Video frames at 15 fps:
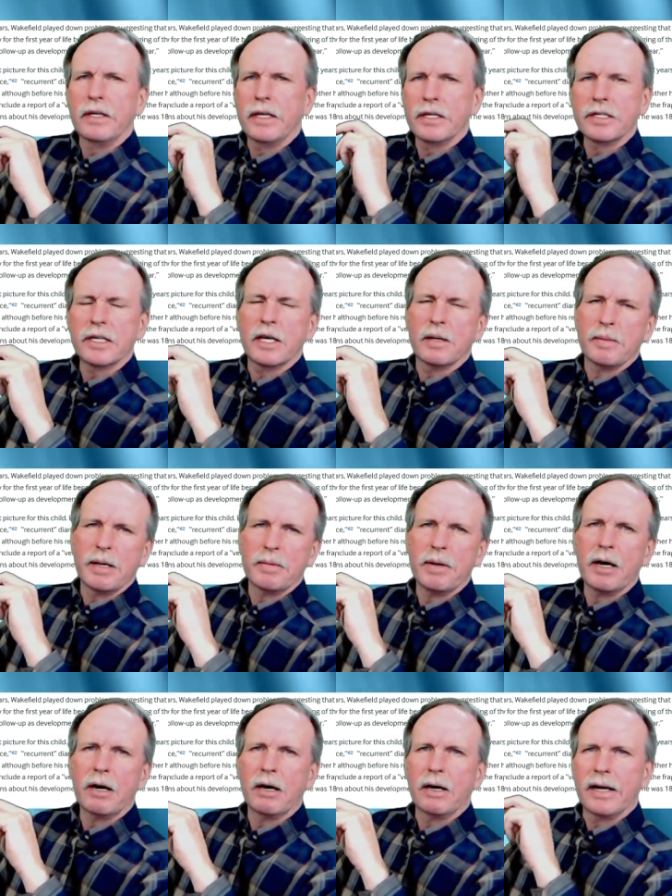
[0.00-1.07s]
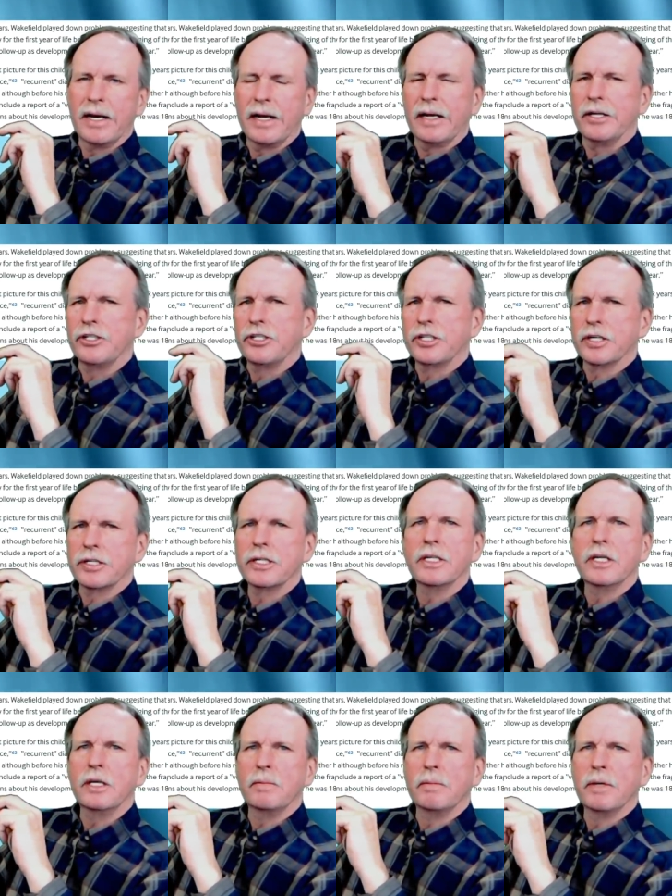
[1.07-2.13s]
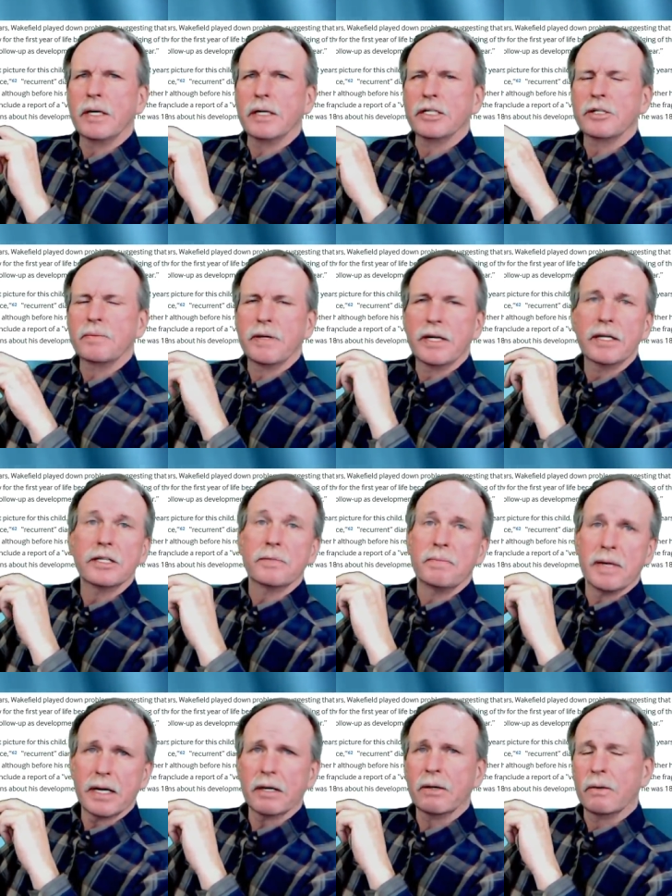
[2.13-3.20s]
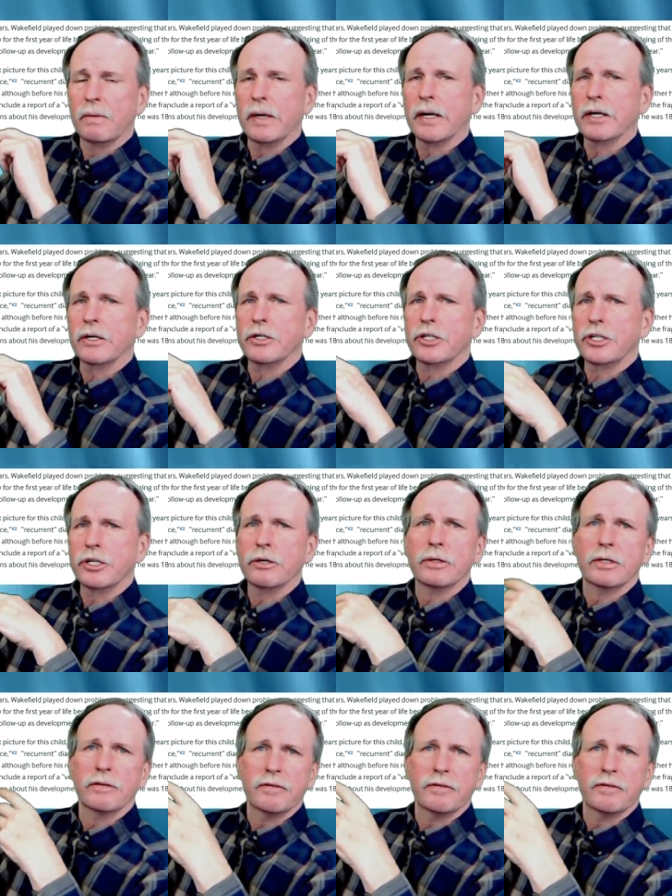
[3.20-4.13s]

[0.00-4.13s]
his MMR at age 16 months, but his medical record showed